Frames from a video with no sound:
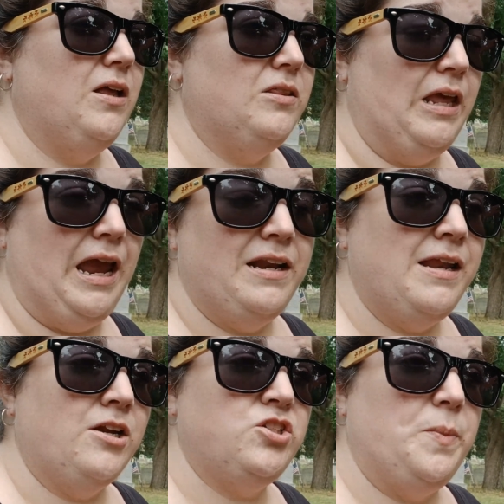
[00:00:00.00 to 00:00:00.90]
They hadn't
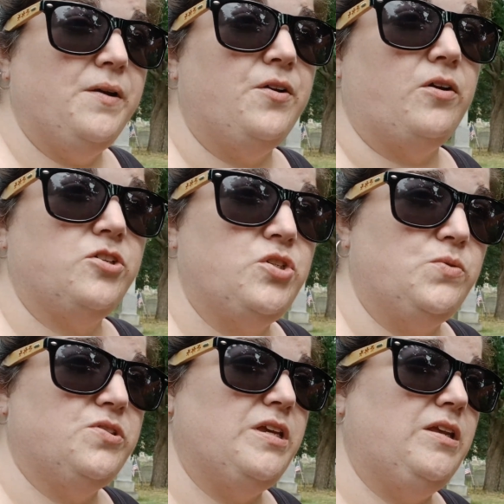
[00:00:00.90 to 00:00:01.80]
actually buried her. She
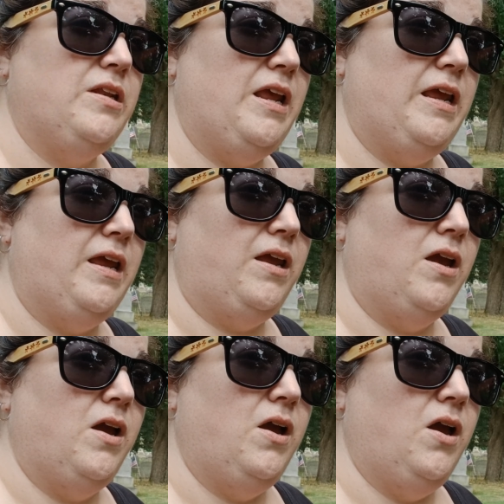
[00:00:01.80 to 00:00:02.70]
was in a
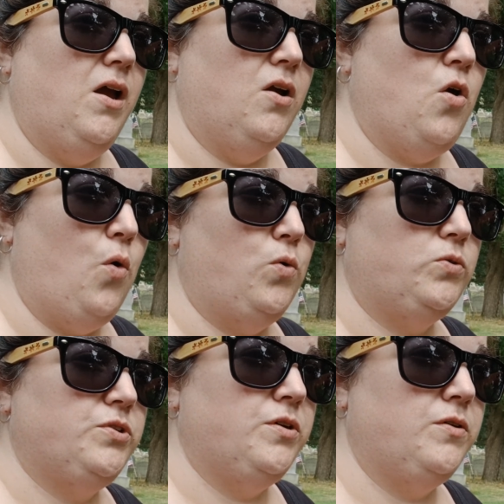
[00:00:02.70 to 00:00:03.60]

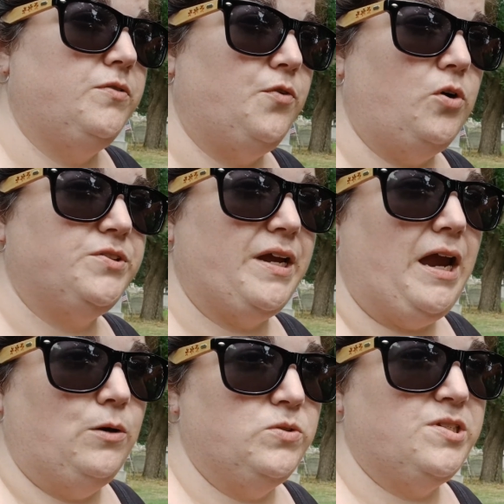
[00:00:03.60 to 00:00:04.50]
cold vault
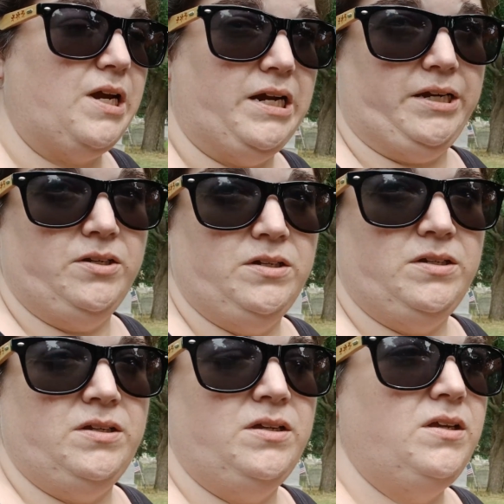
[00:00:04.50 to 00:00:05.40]
outside
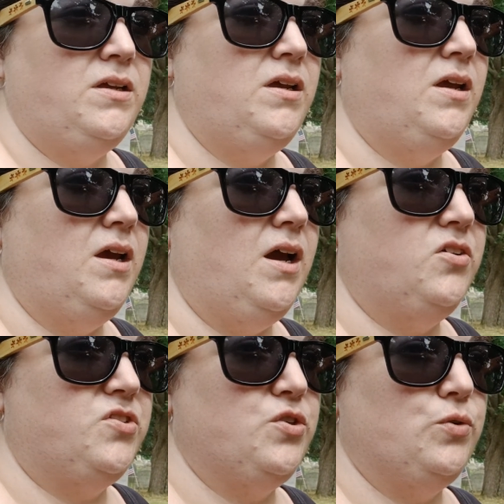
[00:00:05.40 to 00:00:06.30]

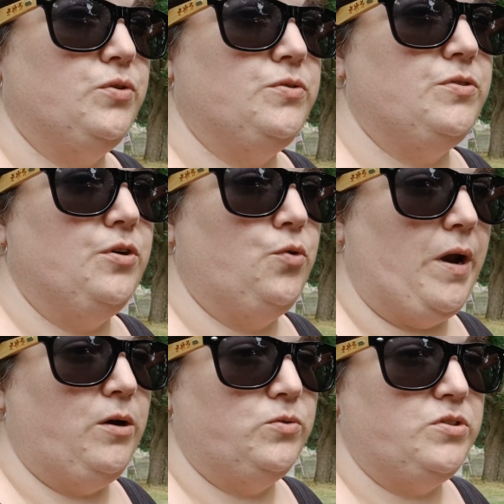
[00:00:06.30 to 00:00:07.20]
until the
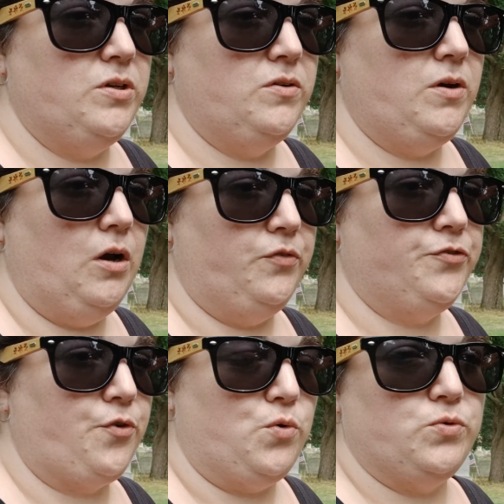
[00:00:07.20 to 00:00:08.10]
ground
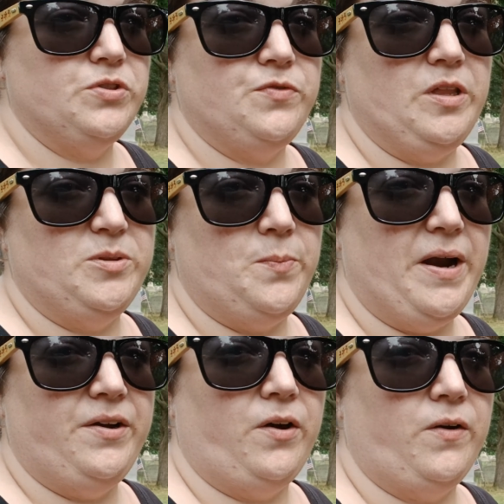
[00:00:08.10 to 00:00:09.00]
unfroze for them to
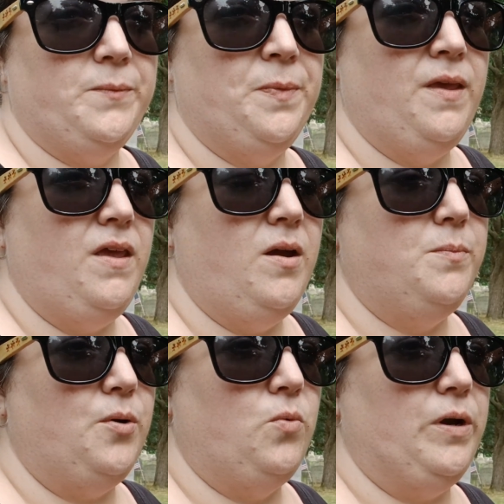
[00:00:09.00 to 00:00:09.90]
bury her.
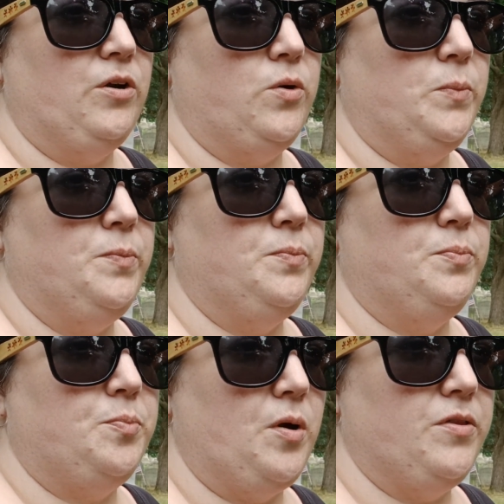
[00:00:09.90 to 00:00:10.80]
But when her
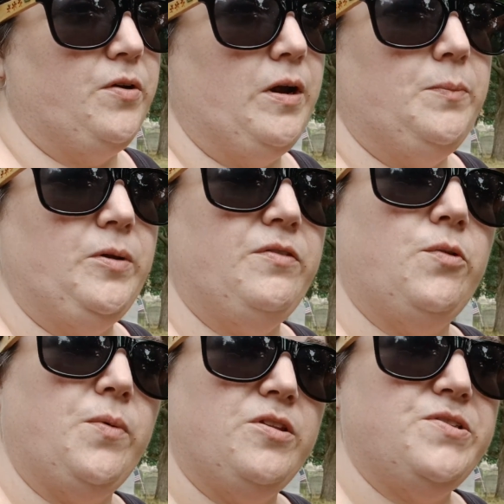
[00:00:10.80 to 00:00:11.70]
brother, I believe her
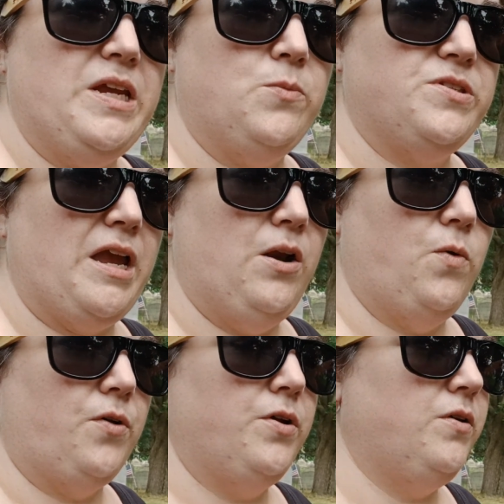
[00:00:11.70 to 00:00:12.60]
brother's name was
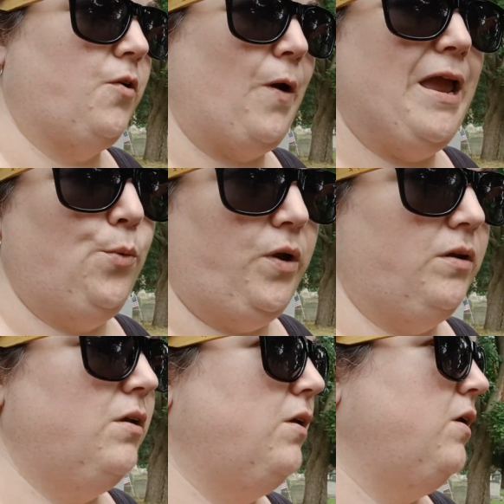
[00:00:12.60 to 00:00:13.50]
Edwin,
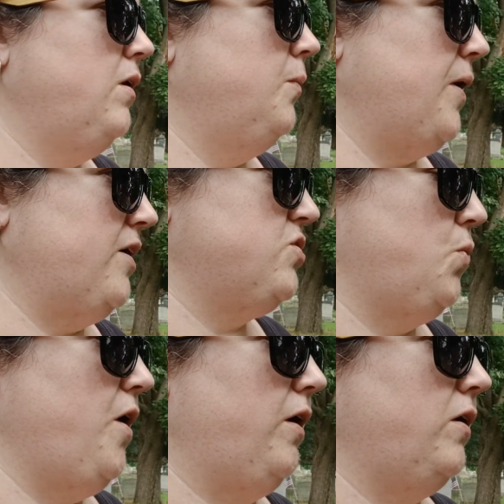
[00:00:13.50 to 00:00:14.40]
passed
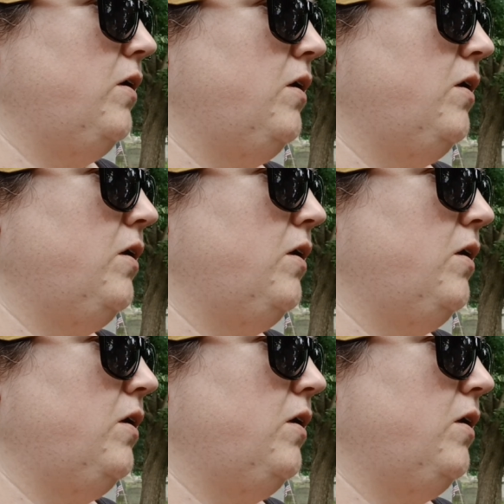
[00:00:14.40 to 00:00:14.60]
away,